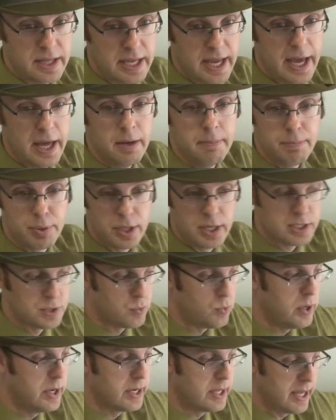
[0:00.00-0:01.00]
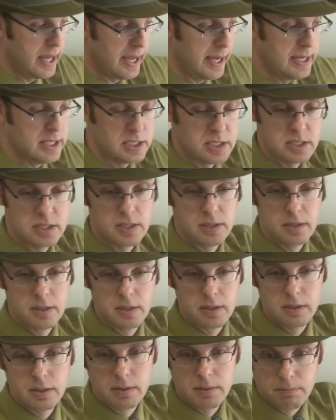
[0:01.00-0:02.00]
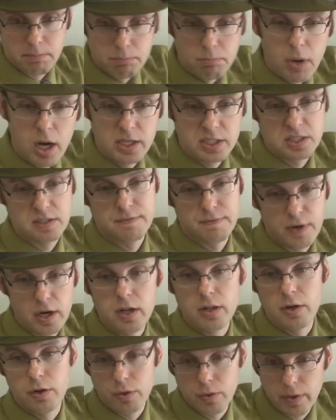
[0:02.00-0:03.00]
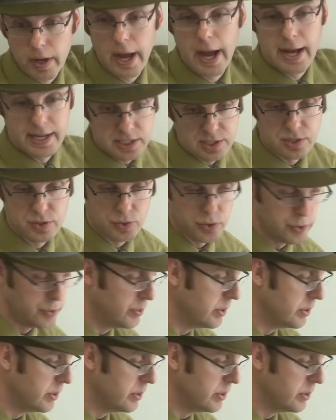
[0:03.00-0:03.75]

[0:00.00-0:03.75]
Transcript: the n plus 1 case must follow as true